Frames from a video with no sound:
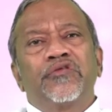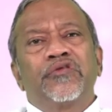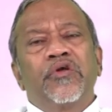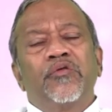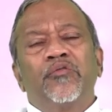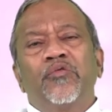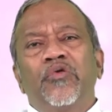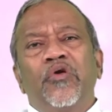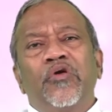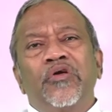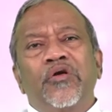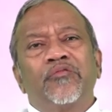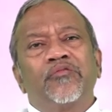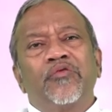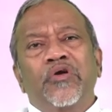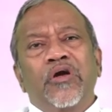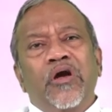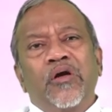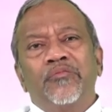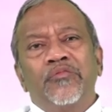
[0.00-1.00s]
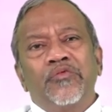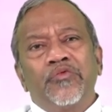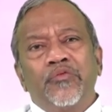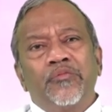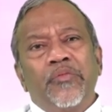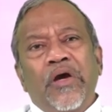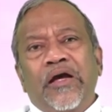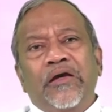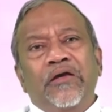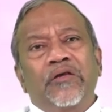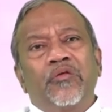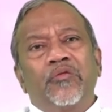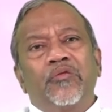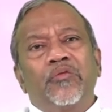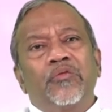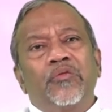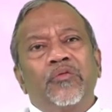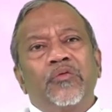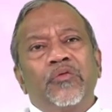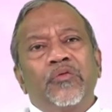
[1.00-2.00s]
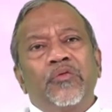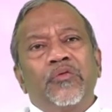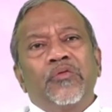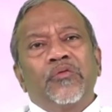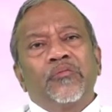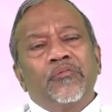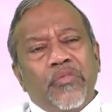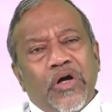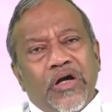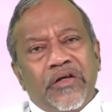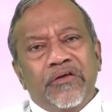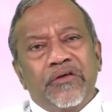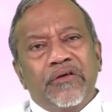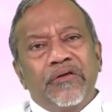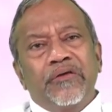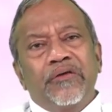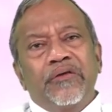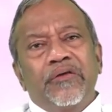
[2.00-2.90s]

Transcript: they would not have to come to Bangalore. But